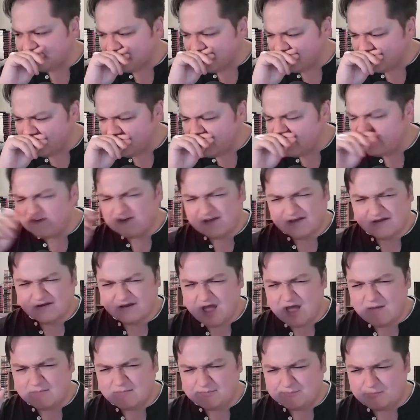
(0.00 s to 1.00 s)
Although that's a
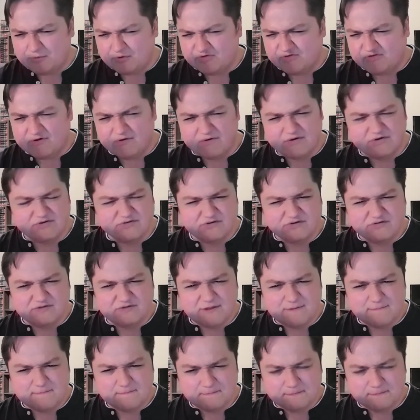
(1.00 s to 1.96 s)
comic book series, isn't it?